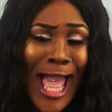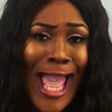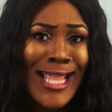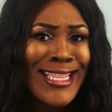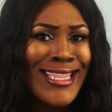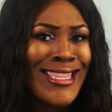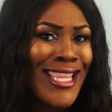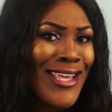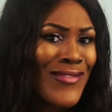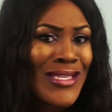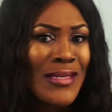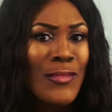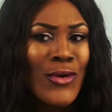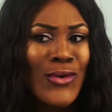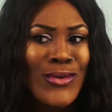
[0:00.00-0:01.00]
I had never
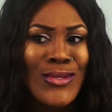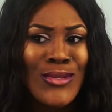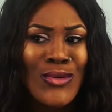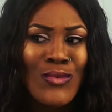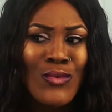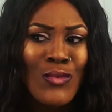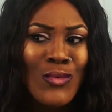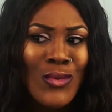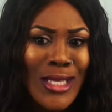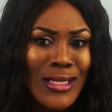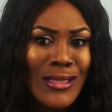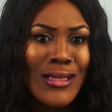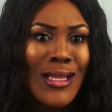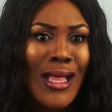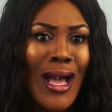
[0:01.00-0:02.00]
spoken to
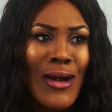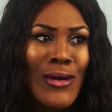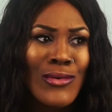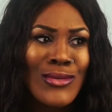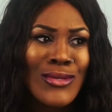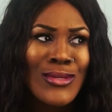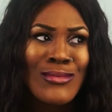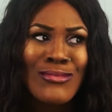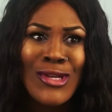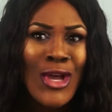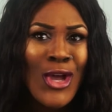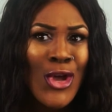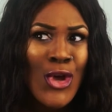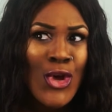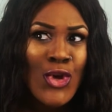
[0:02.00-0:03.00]
Will. I was,
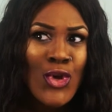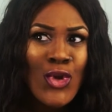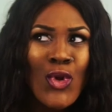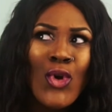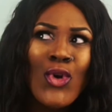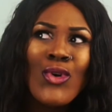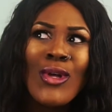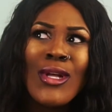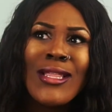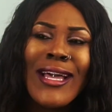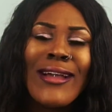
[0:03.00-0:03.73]
you know,